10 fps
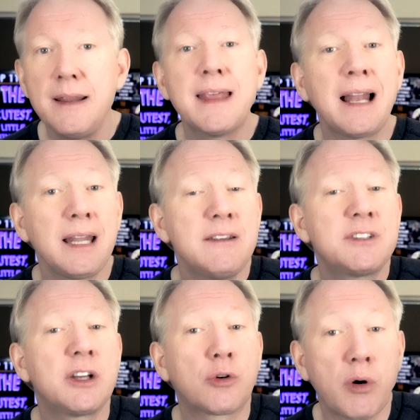That leaves
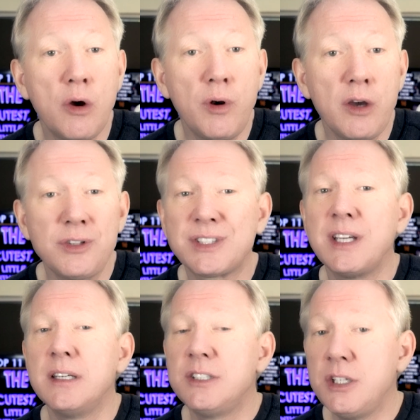the
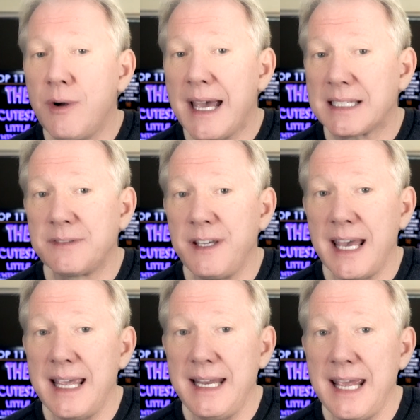Kronos, 2
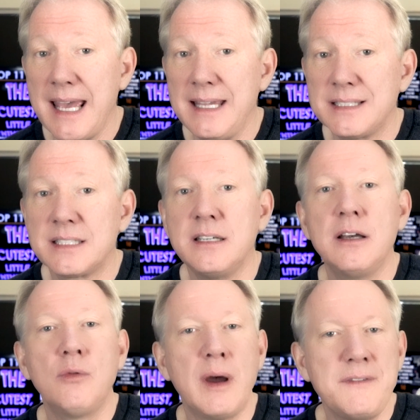XV88s,
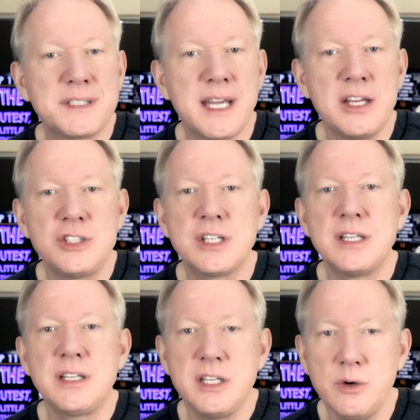
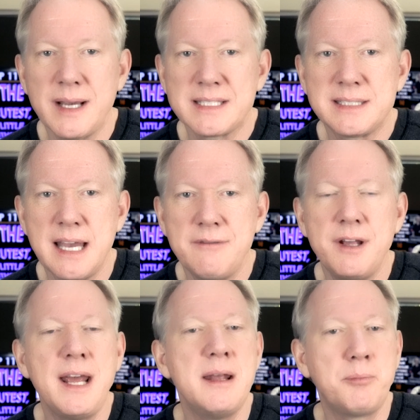Wavestation,
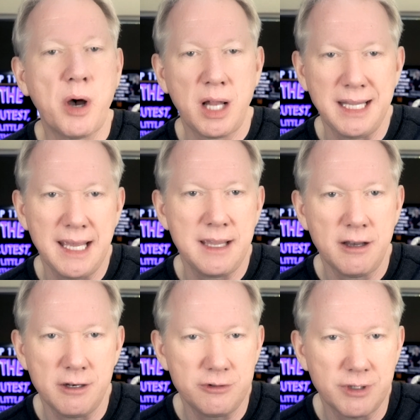QS7, and Poly
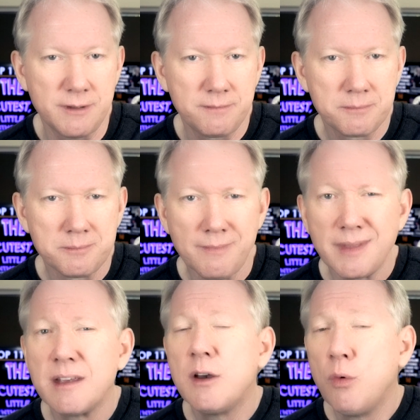800.
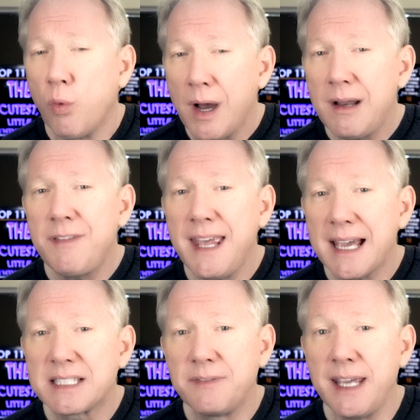One of the
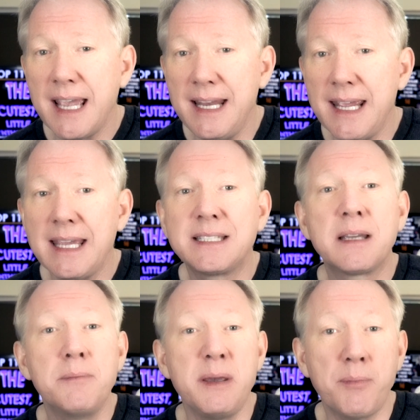XV88s
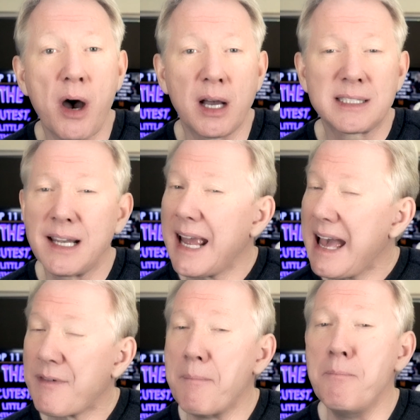can be boxed and I
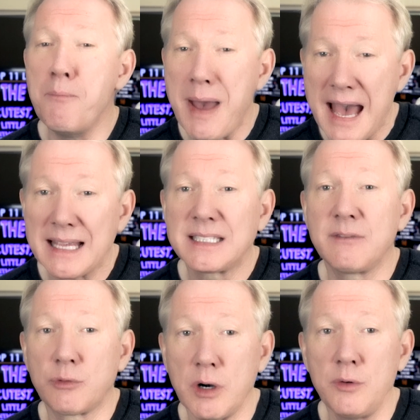have a
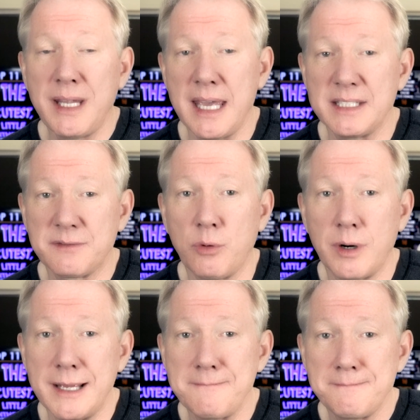massive road case for
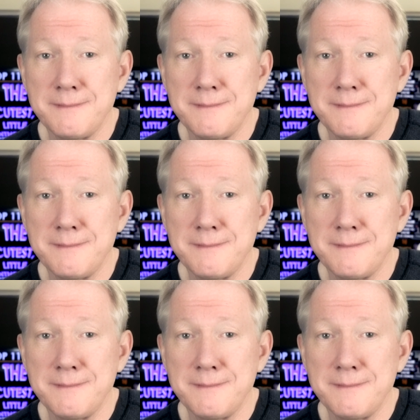it.